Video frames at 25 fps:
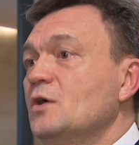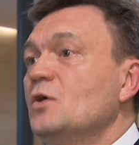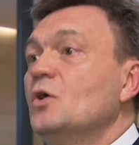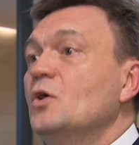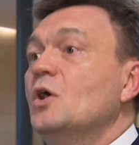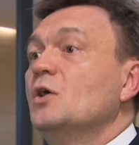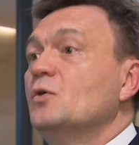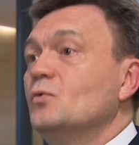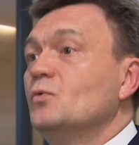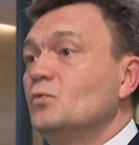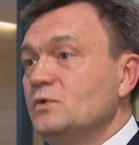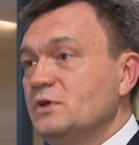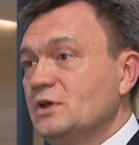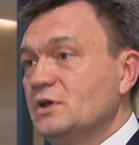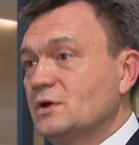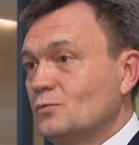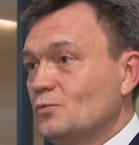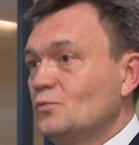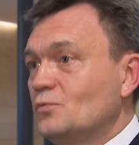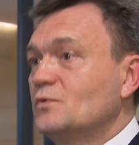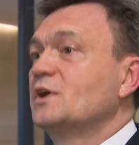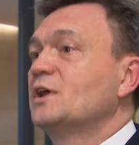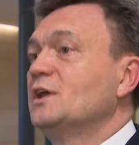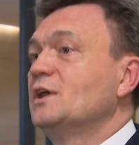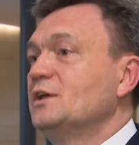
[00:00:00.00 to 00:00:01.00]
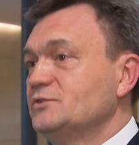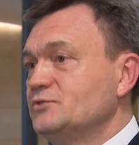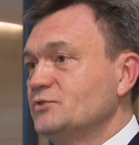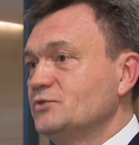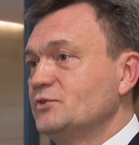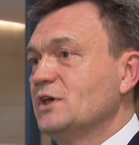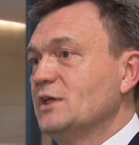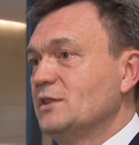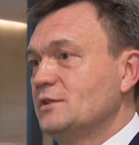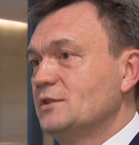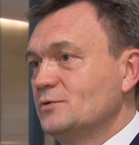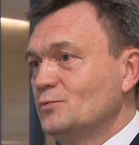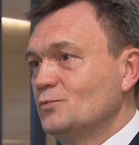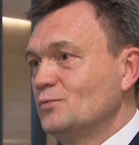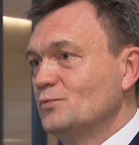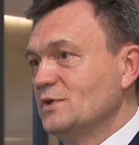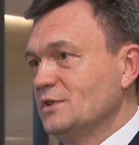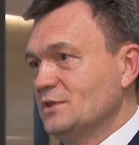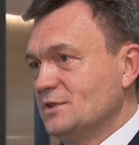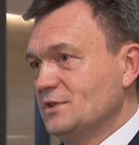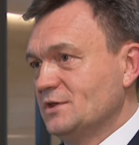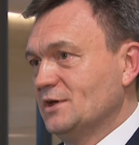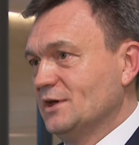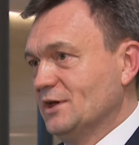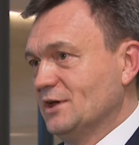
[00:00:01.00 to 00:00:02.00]
But we are working together
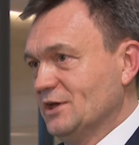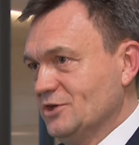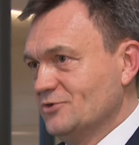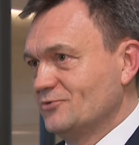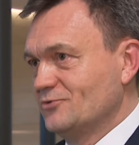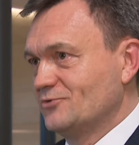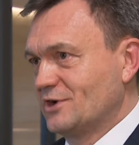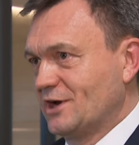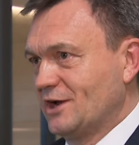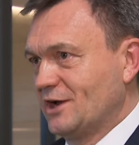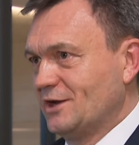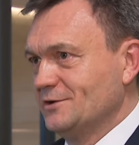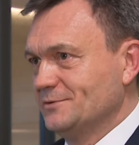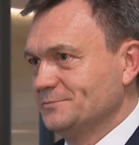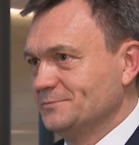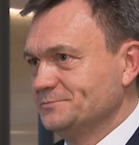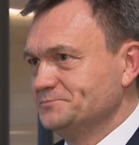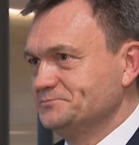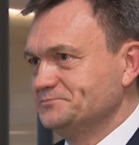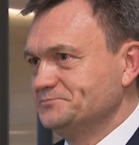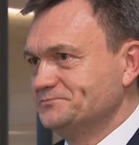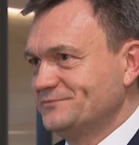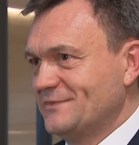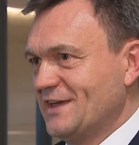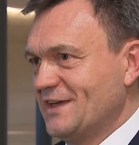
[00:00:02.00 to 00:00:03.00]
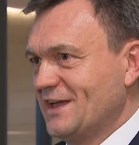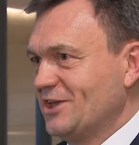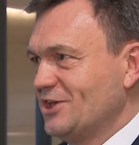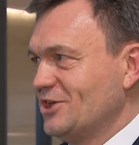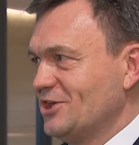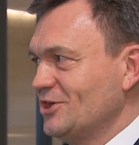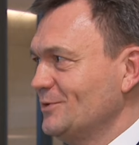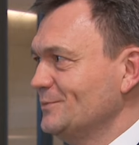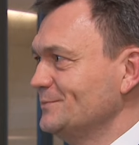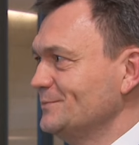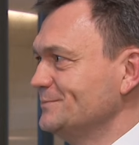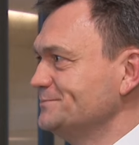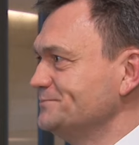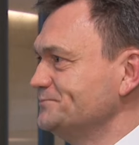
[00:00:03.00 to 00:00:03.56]
with Ukraine. Thank you.